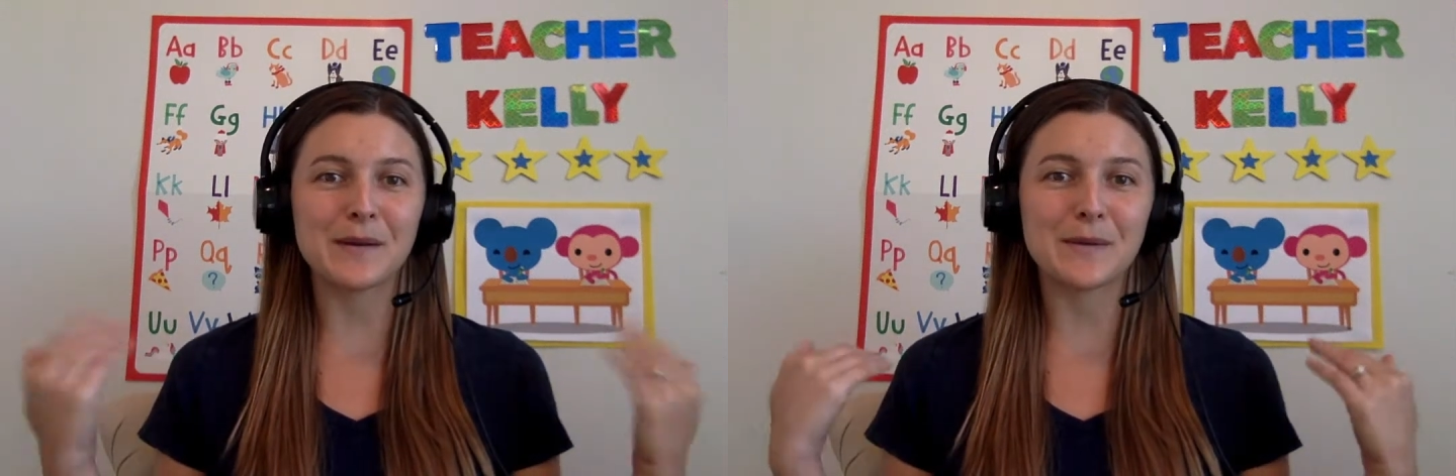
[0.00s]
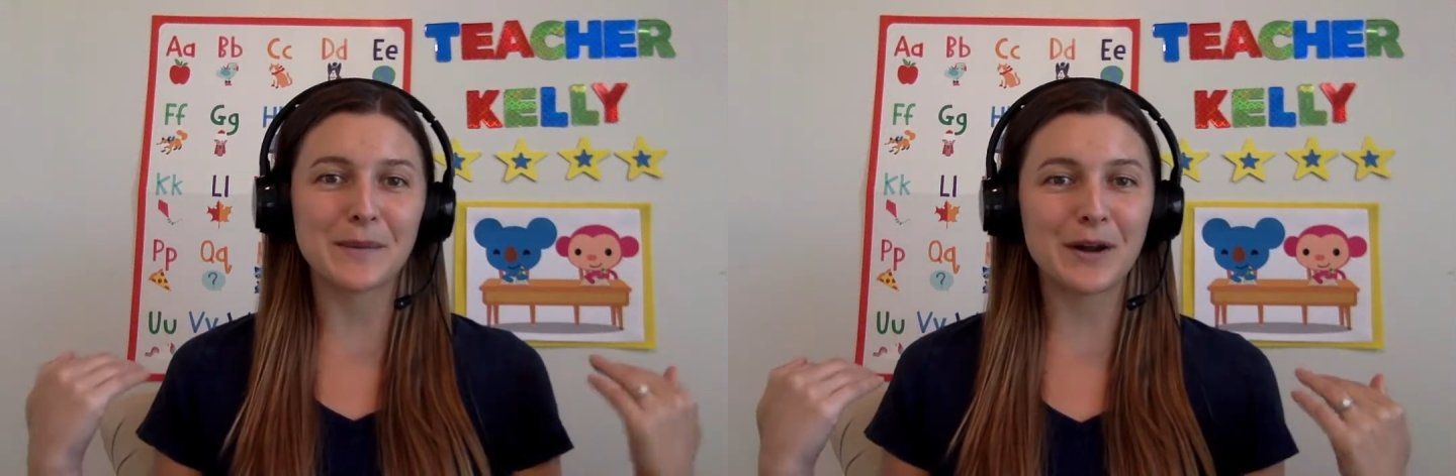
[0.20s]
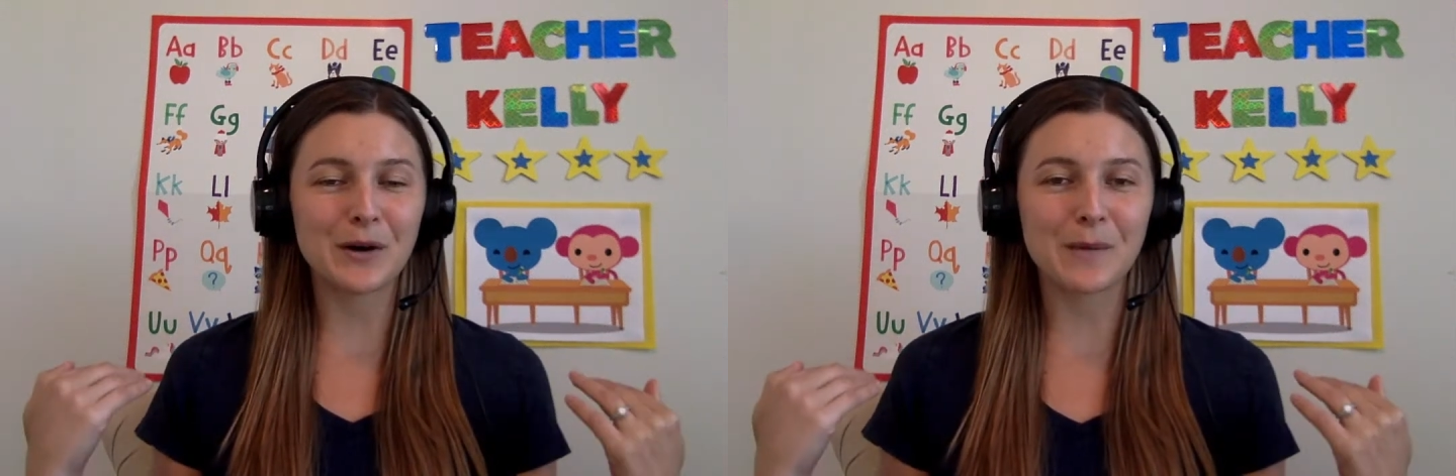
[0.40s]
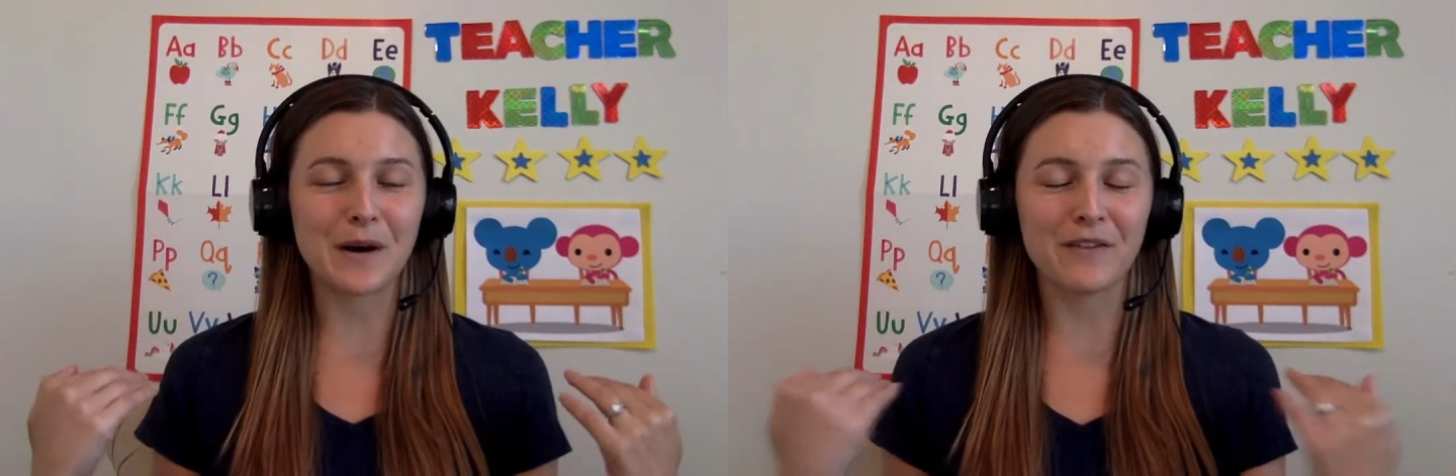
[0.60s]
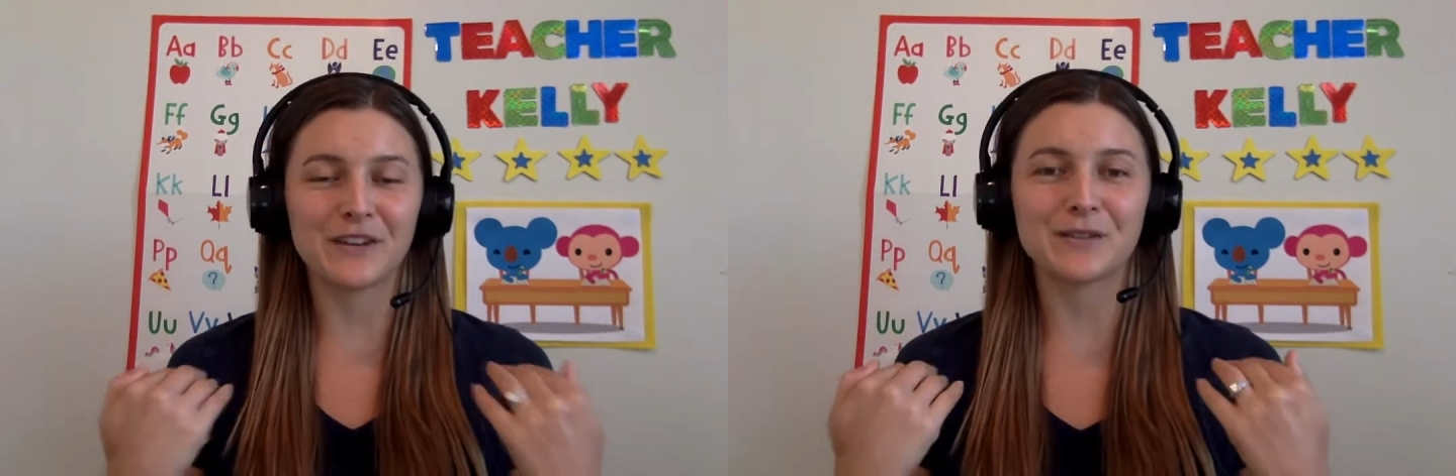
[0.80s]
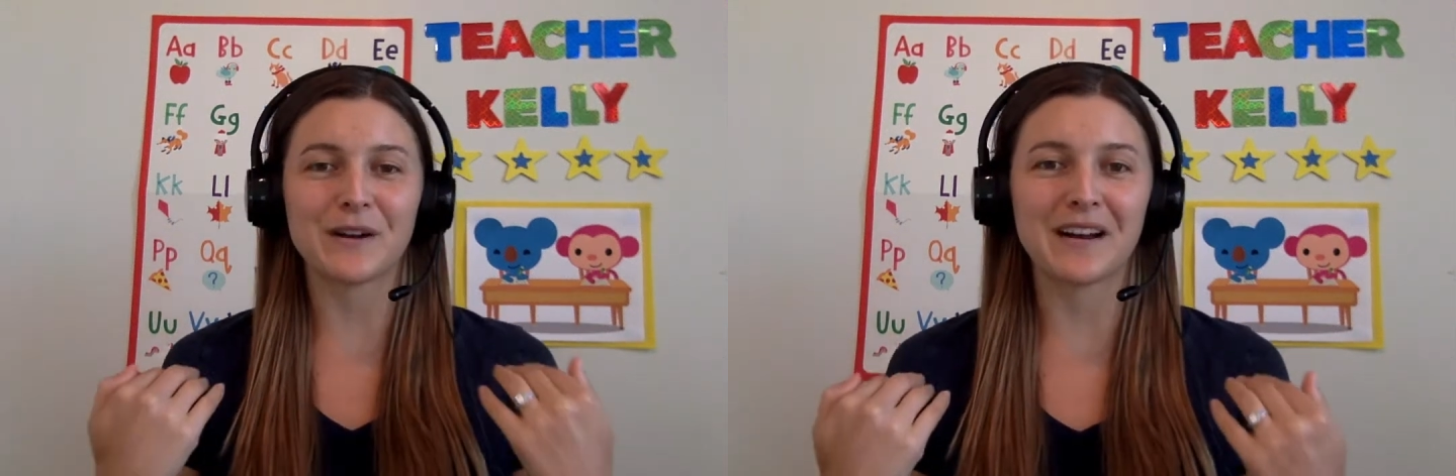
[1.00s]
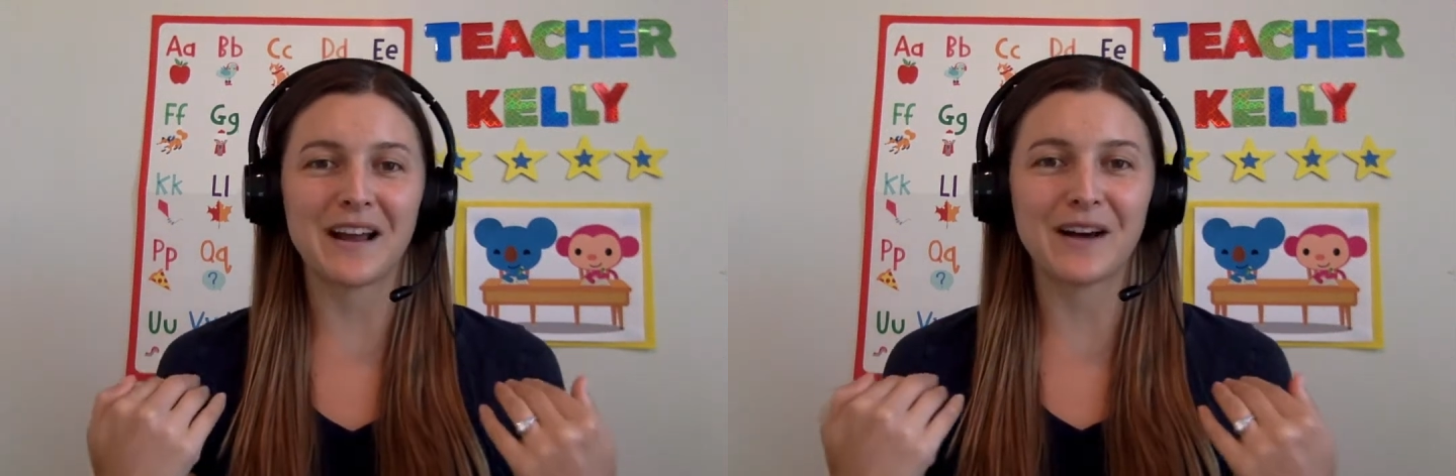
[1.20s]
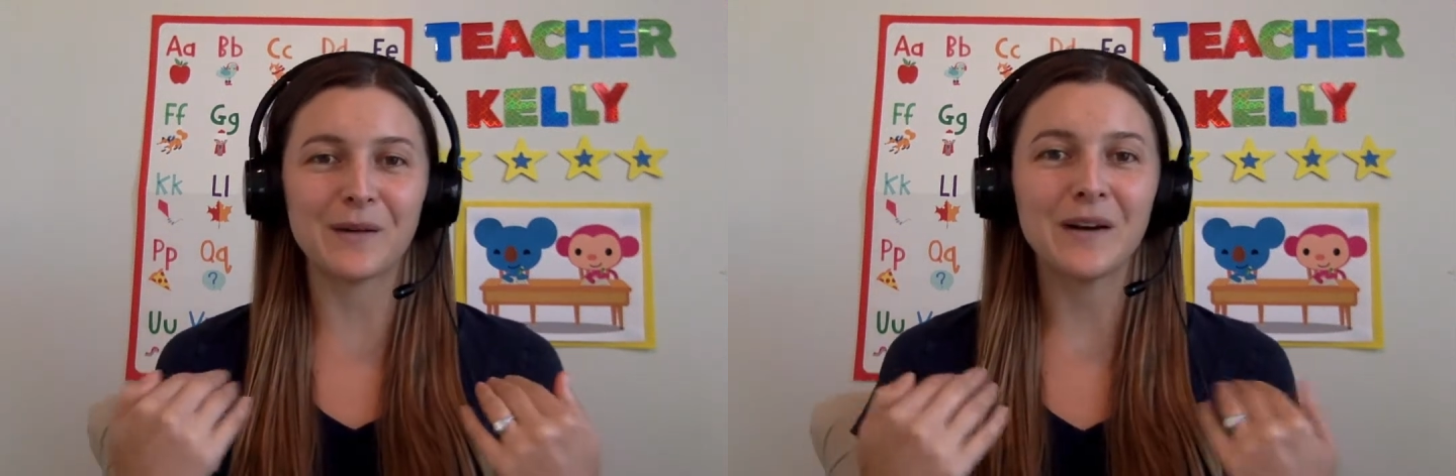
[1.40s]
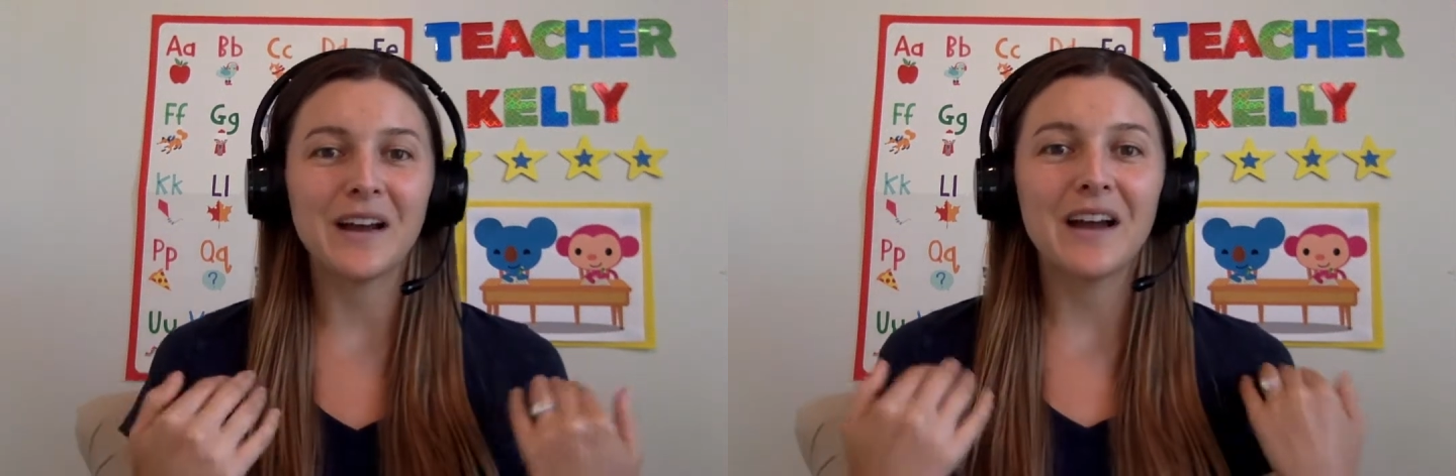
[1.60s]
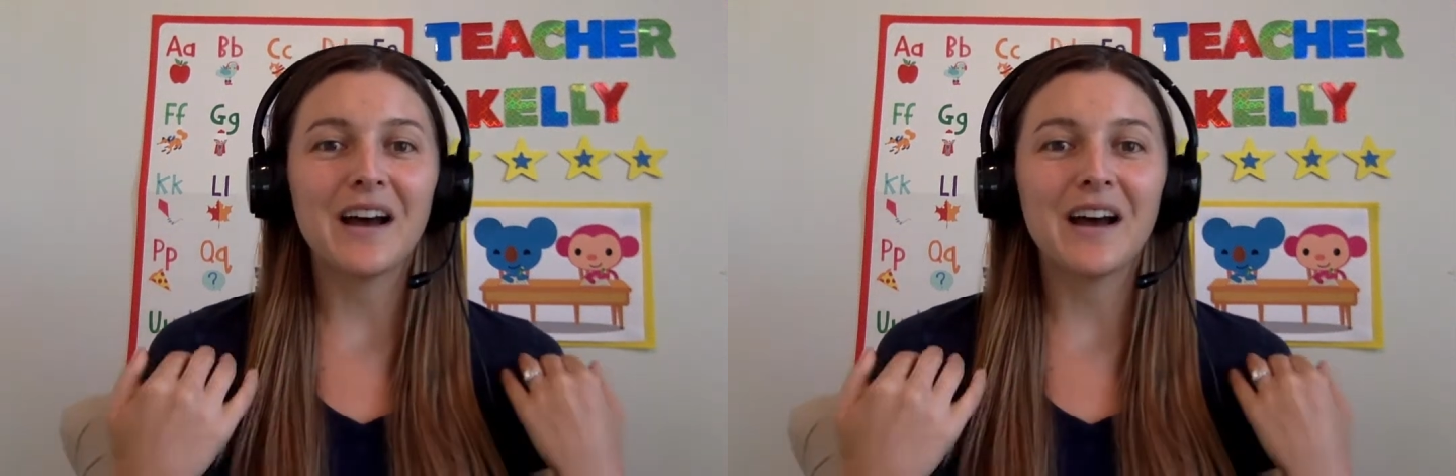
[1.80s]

I'm in my home office right now.